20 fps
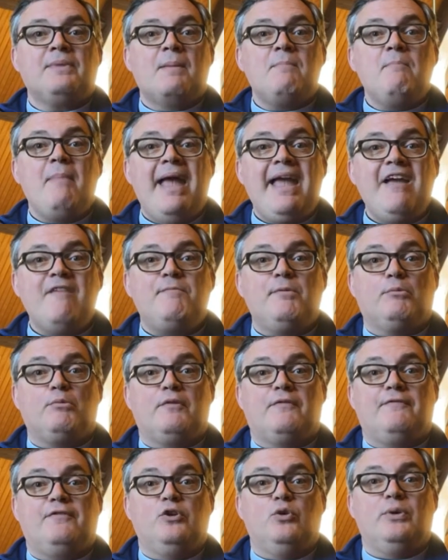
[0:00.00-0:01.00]
may have been
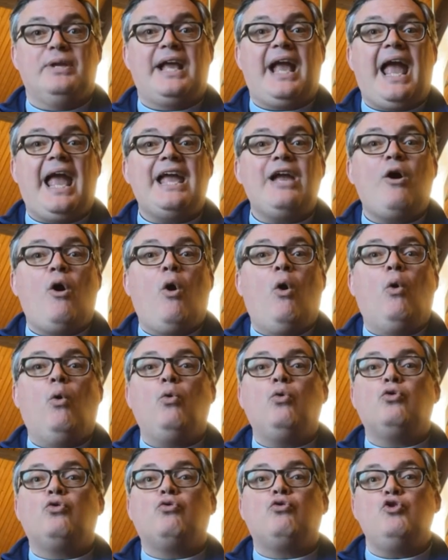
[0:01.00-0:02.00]
refuting a
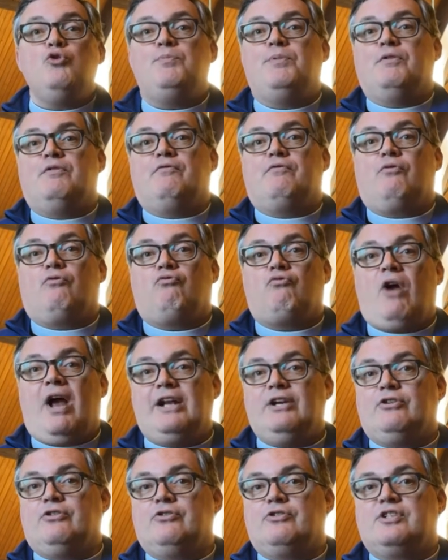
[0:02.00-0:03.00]
whole group of
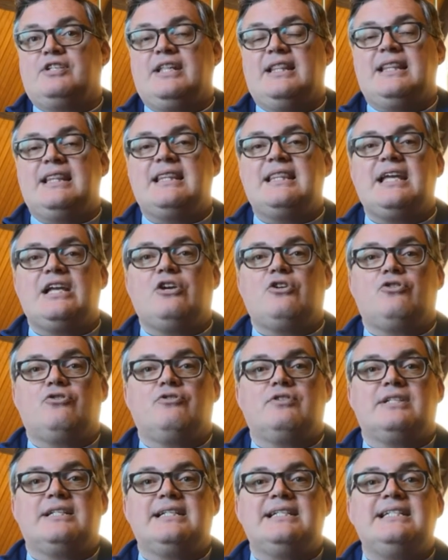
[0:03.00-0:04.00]
writers and
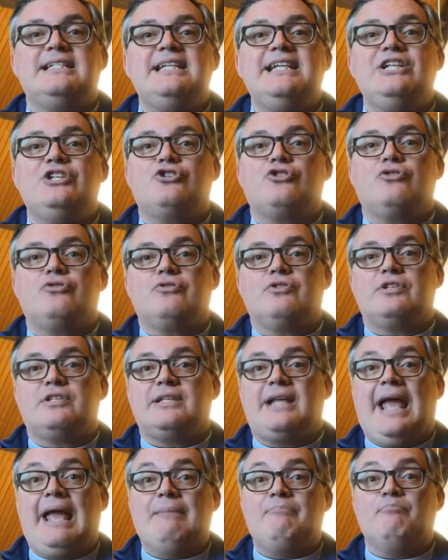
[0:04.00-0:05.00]
thinkers and
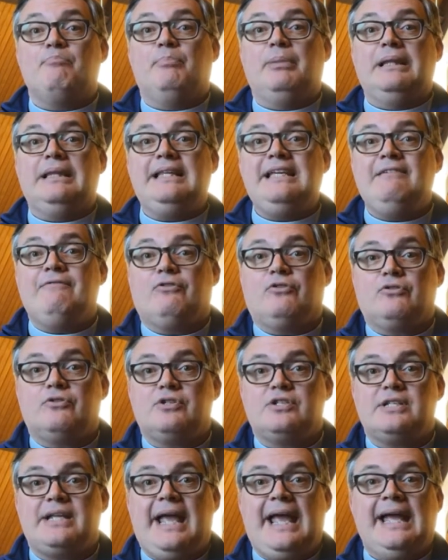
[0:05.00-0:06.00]
teachers and
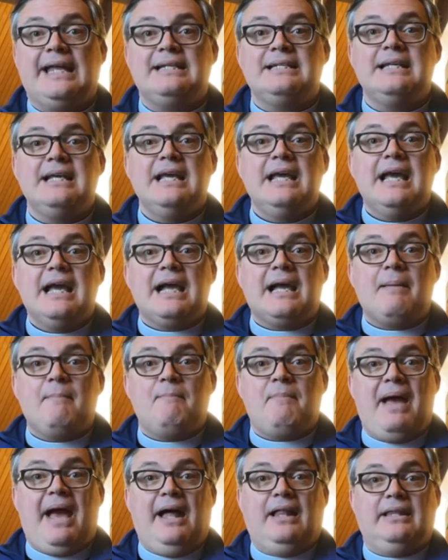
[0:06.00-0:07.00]
believers and
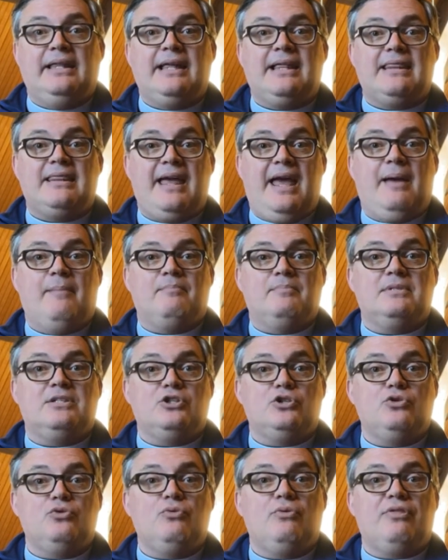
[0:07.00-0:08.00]
compelling them
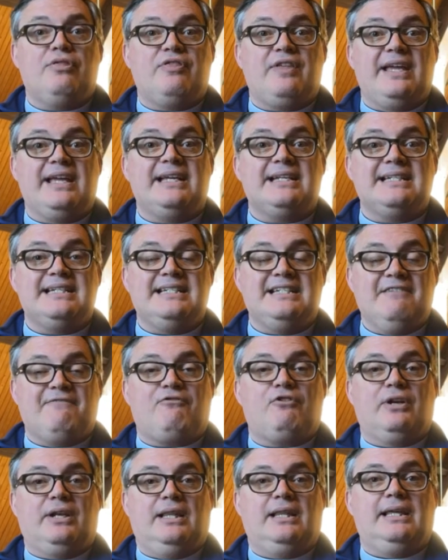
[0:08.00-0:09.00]
to think
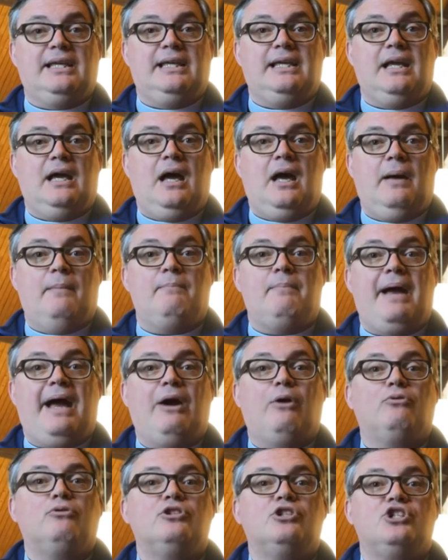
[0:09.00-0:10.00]
differently
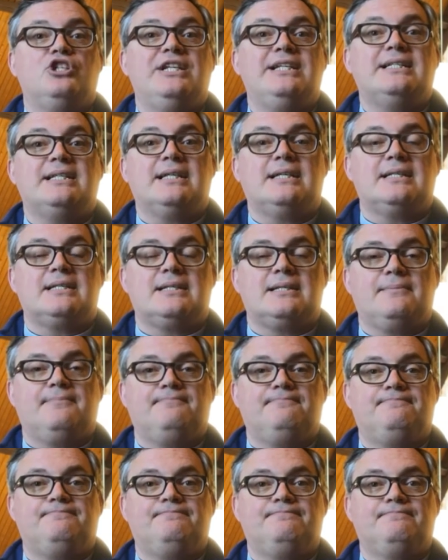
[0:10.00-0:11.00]
about Jesus.
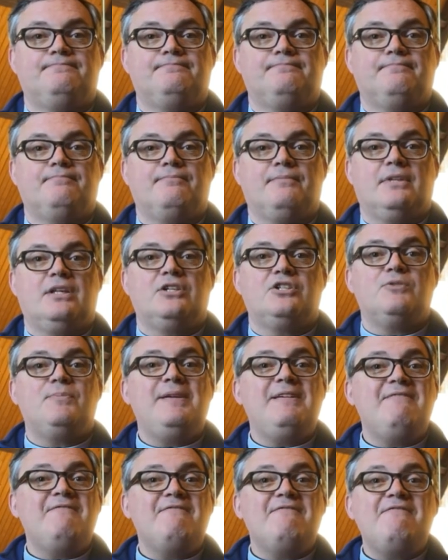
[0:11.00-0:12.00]
To
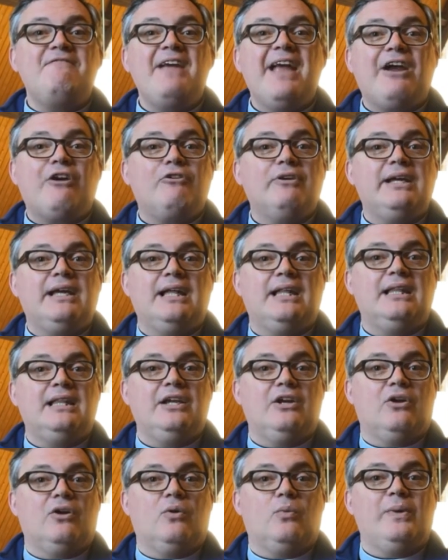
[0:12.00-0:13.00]
be very
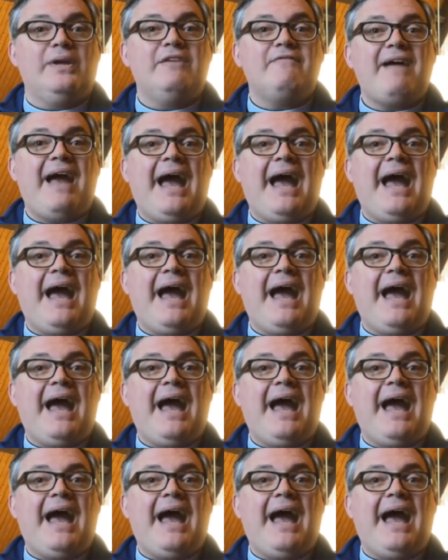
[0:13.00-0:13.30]
clear, we have